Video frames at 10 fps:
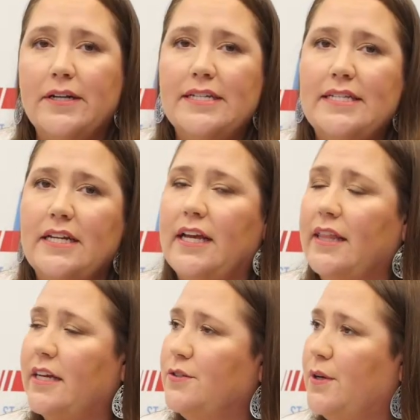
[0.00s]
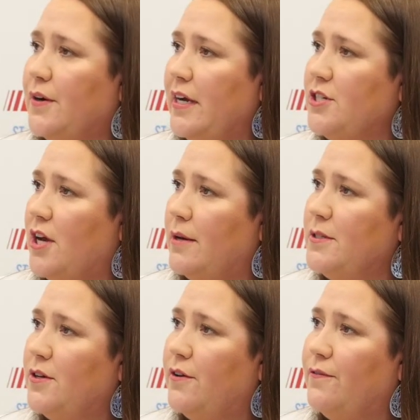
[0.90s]
Distilling, they do a great job.
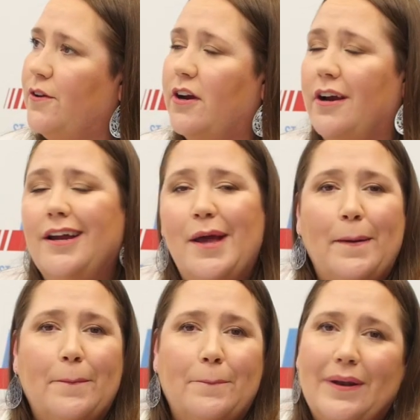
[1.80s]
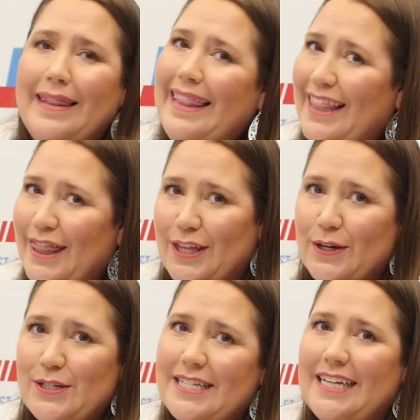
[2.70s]
So if you're a little
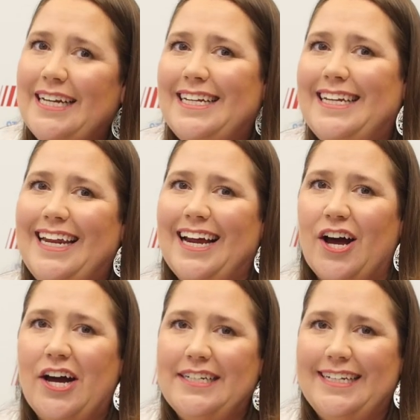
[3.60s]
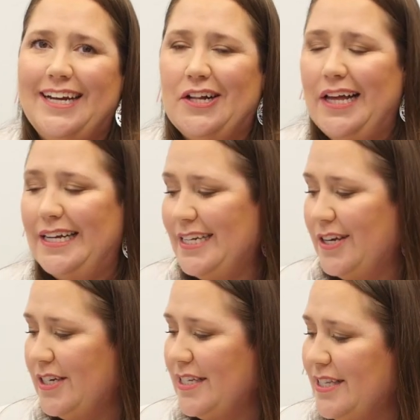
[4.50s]
thirsty and you need a cocktail, head
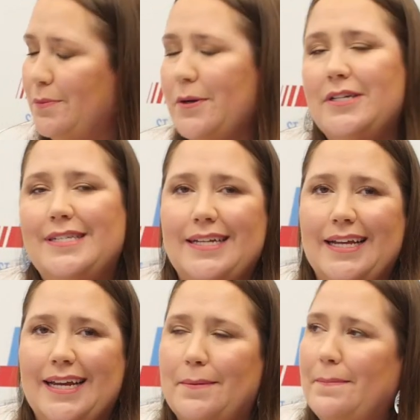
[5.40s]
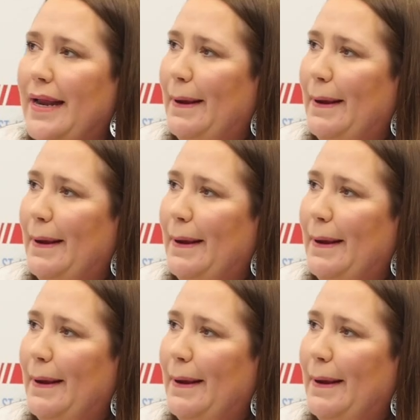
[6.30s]
down to Sailbird Distilling Company.